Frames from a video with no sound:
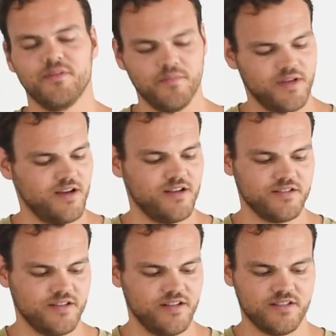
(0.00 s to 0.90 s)

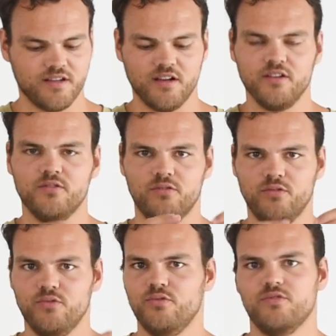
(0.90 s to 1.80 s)
because it's gonna
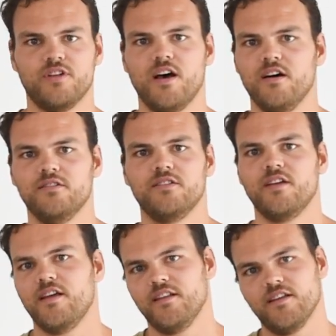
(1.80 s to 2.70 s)
ooze out
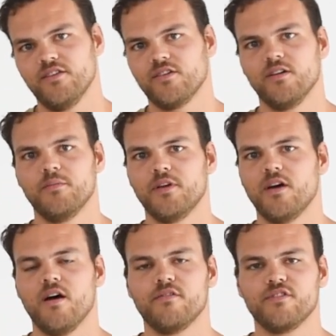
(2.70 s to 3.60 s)
and then you're gonna be
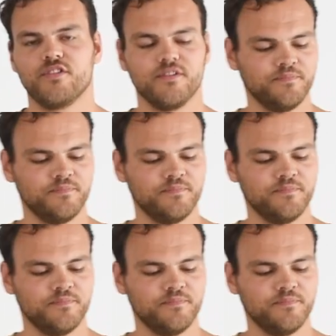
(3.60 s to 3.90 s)
covered